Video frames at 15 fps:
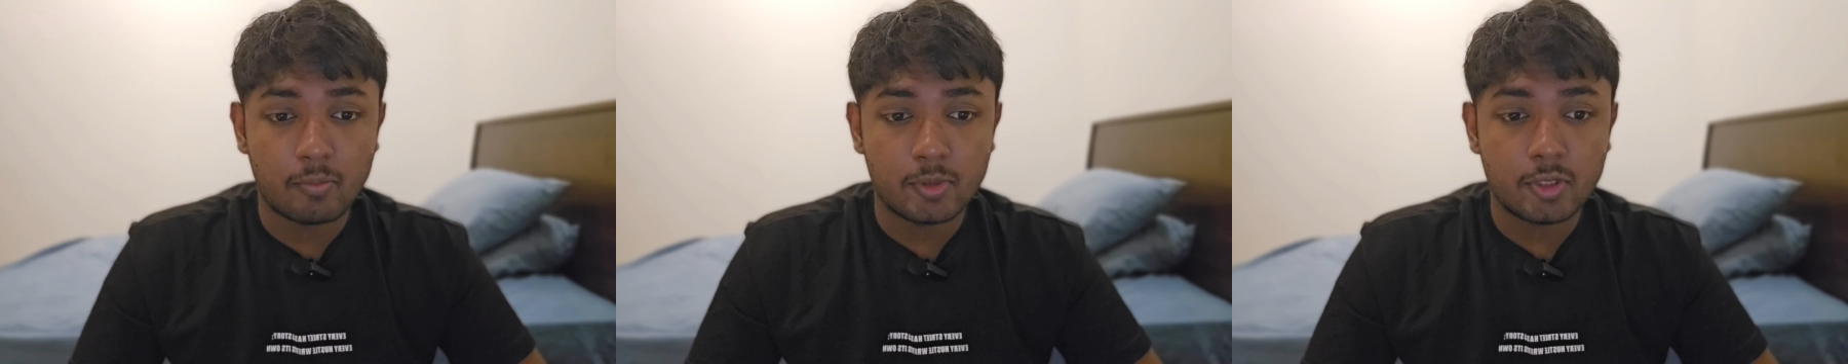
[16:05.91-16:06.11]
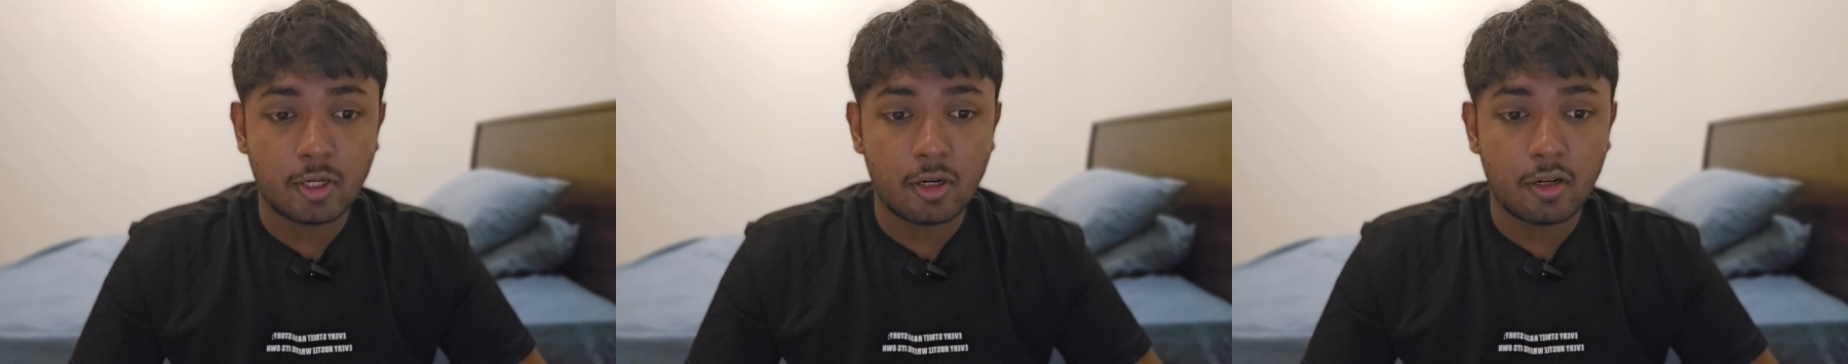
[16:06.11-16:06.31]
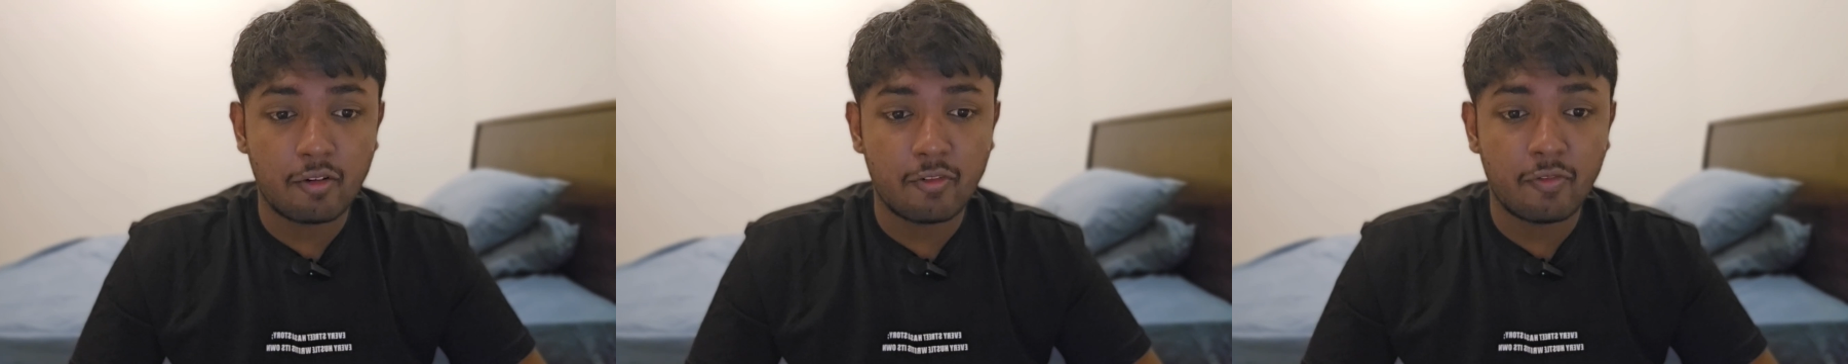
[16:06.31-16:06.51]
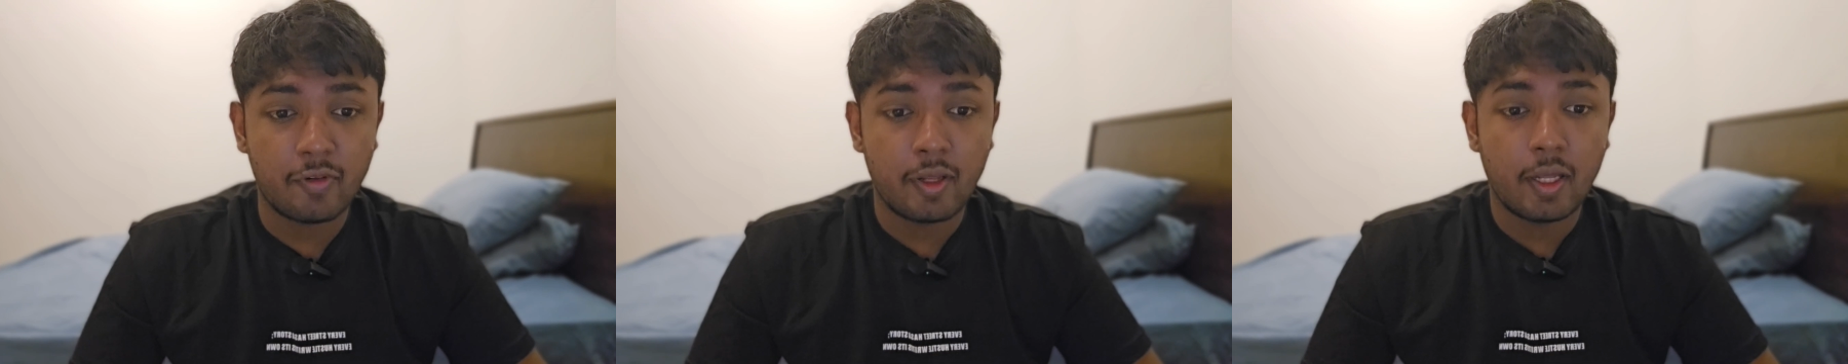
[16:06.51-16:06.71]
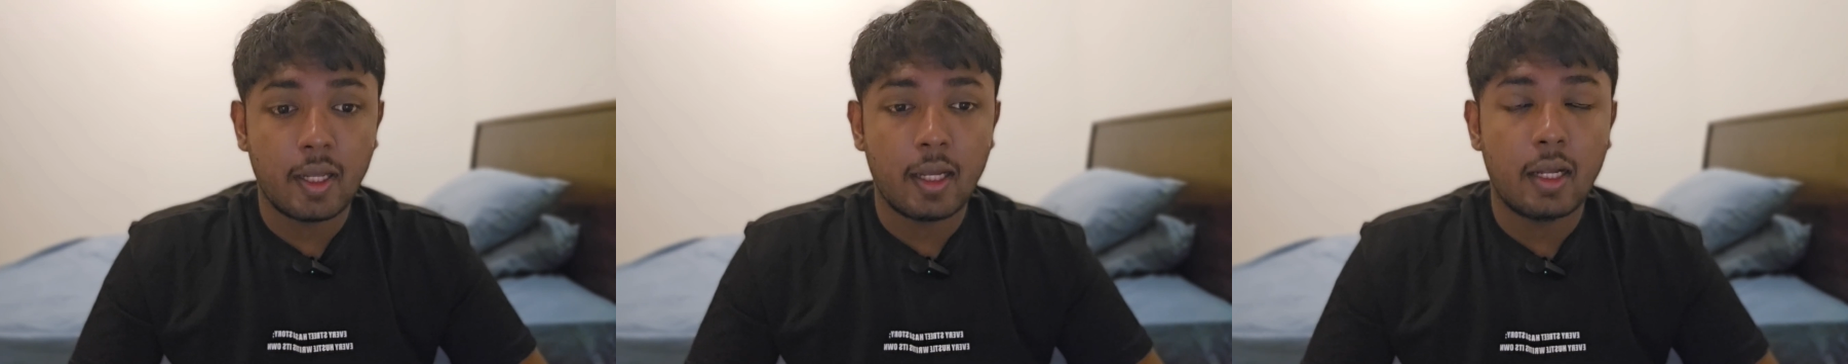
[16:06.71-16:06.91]
sort of
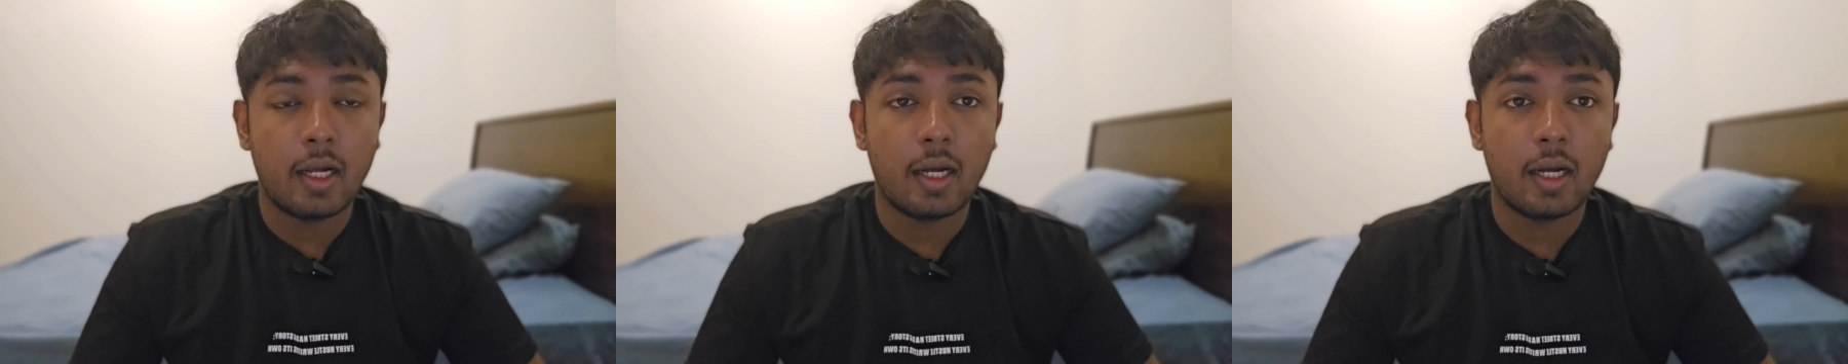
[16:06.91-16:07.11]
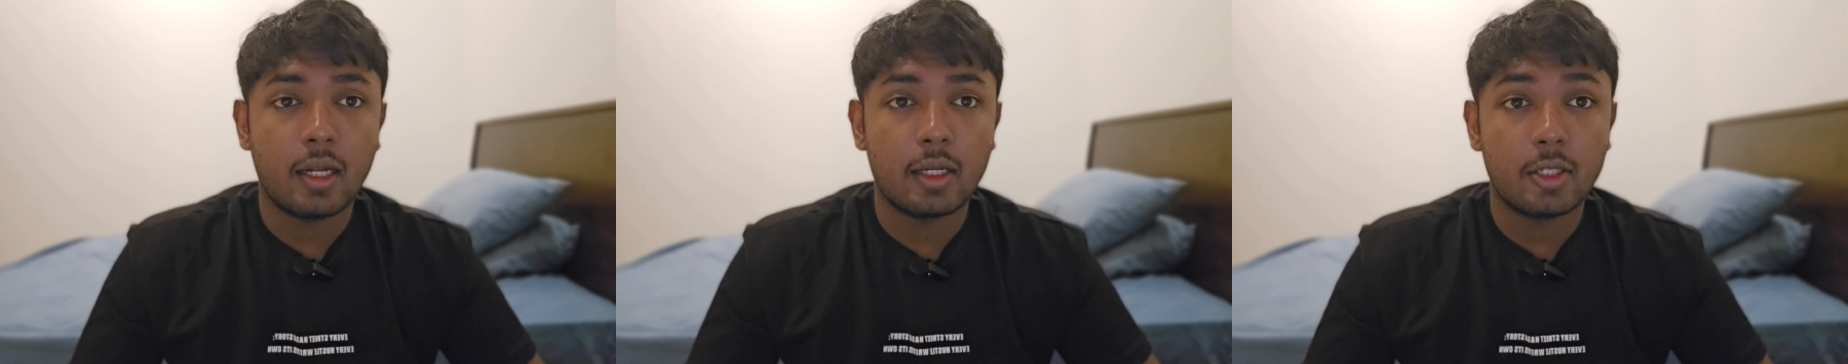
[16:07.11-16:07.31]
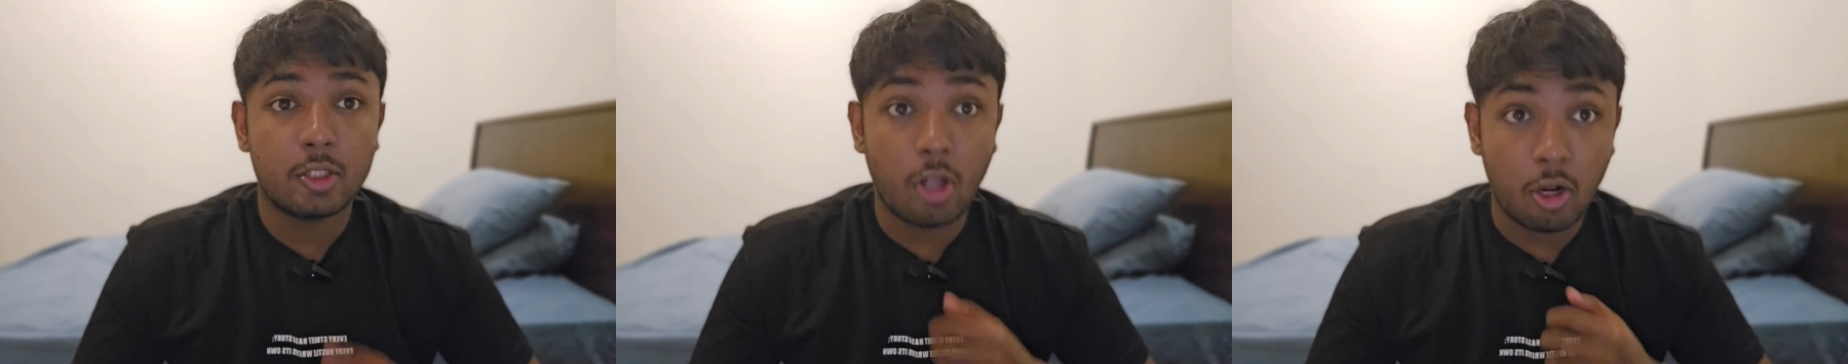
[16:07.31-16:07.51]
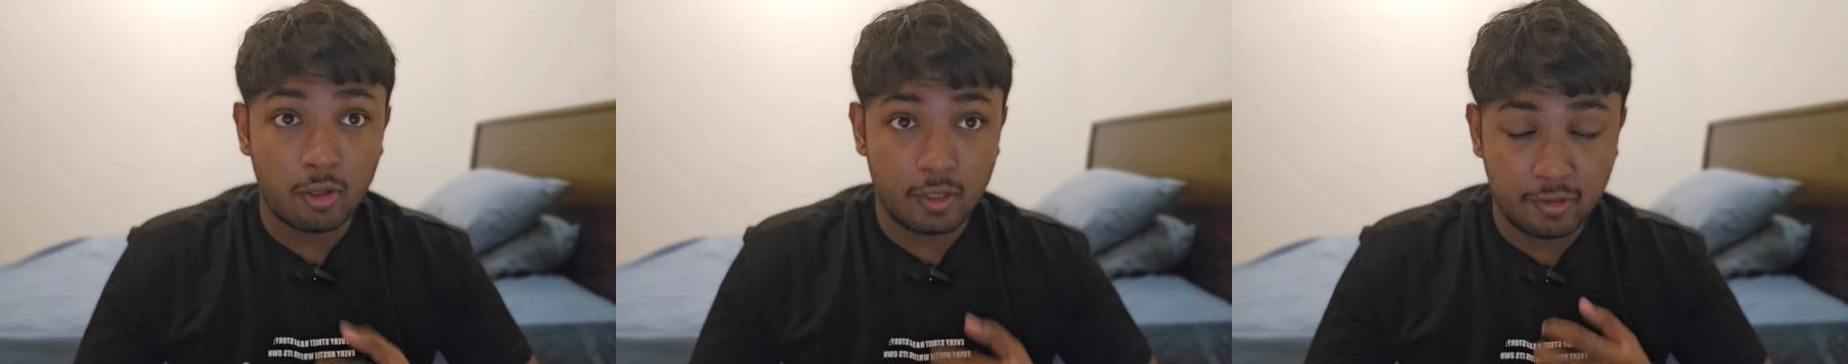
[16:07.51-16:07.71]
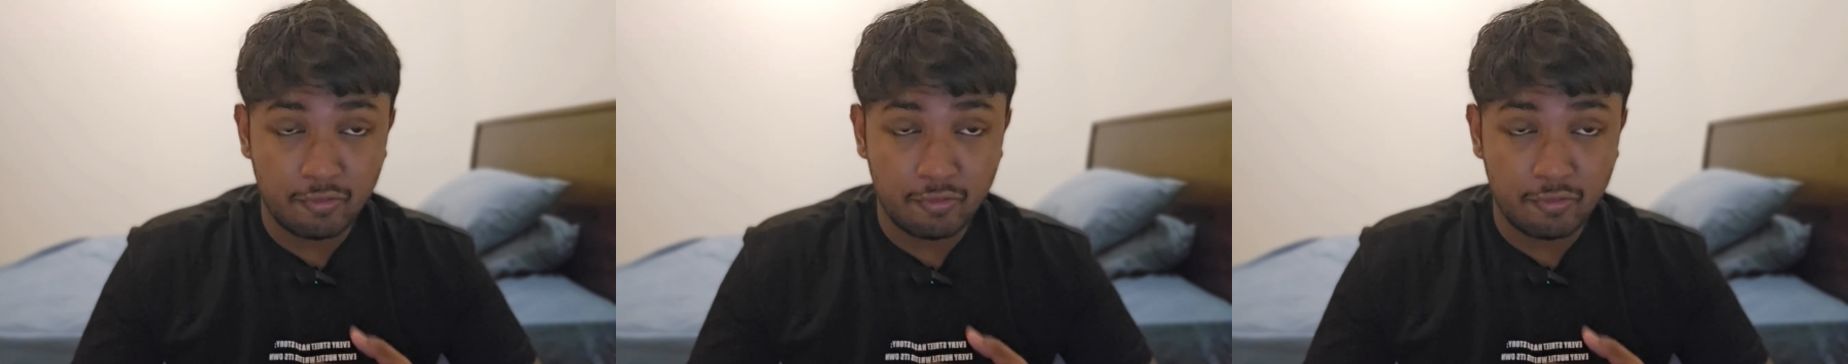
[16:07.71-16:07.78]
not